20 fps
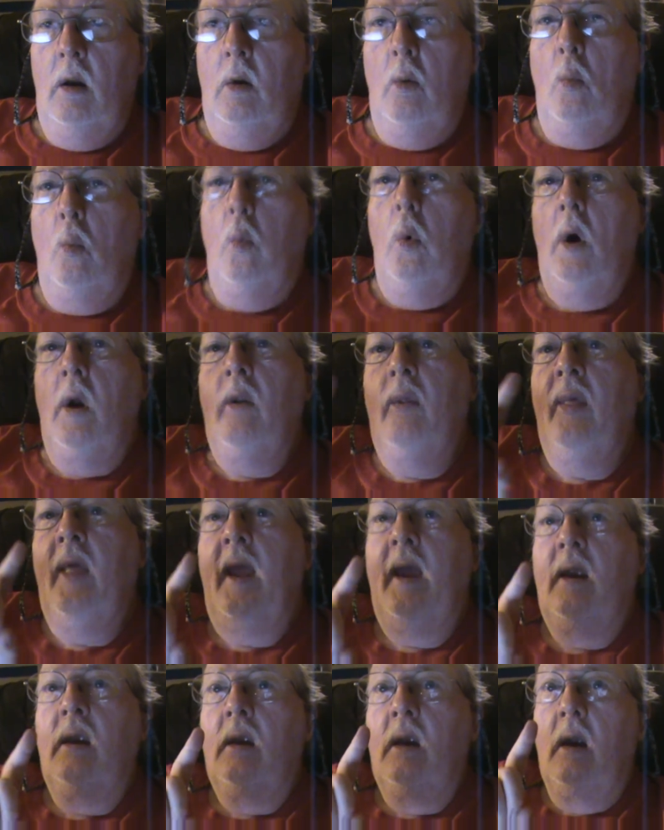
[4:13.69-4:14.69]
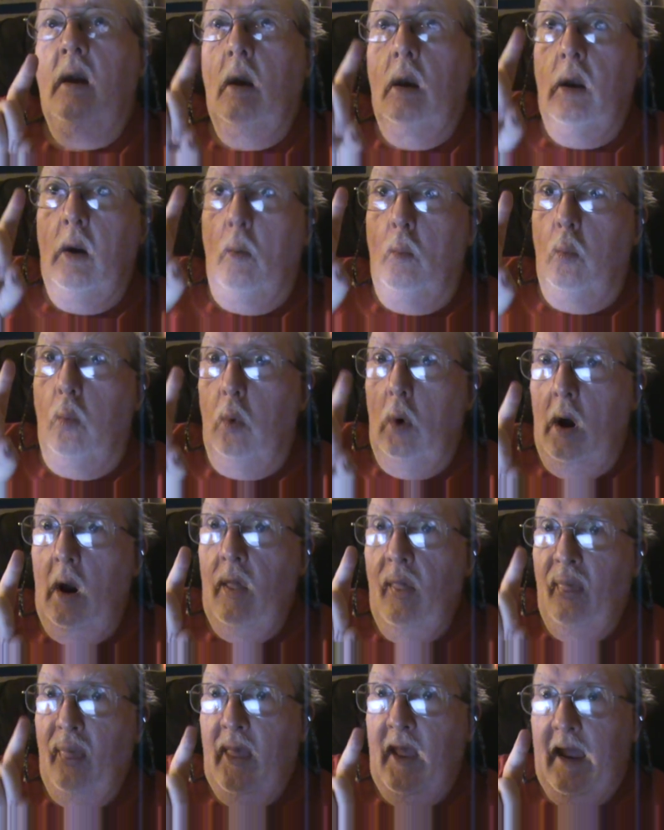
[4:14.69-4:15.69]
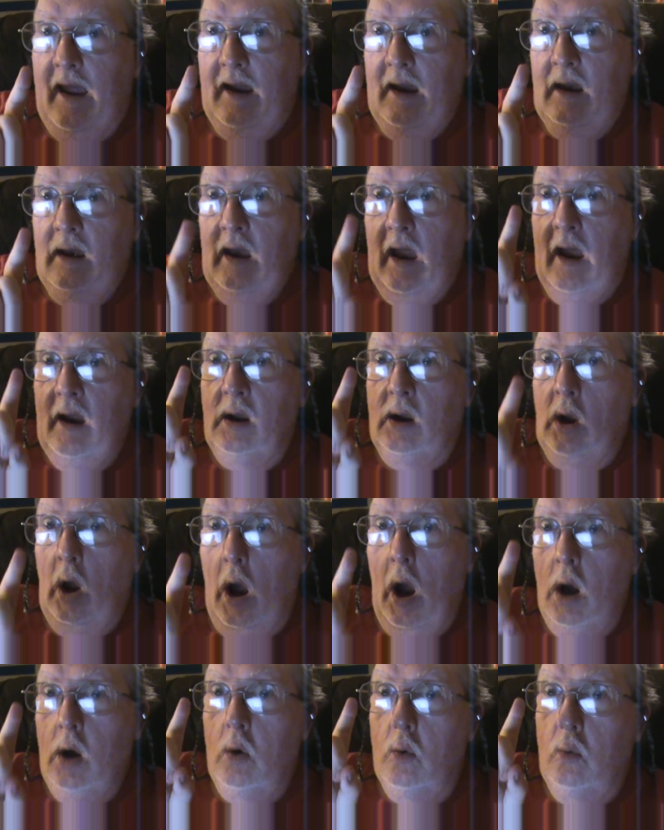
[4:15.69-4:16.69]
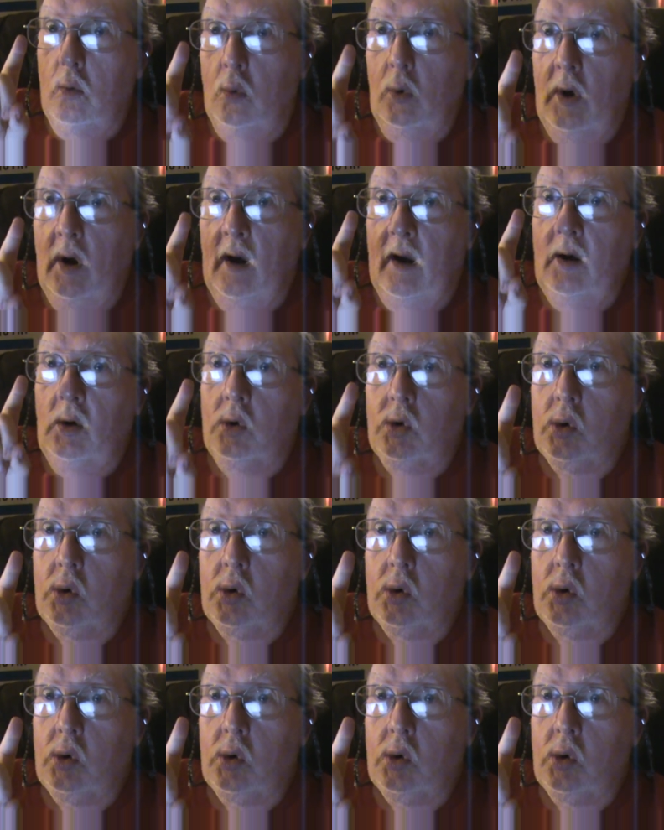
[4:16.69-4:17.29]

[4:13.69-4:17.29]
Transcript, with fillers: one thing, the one thing that God really,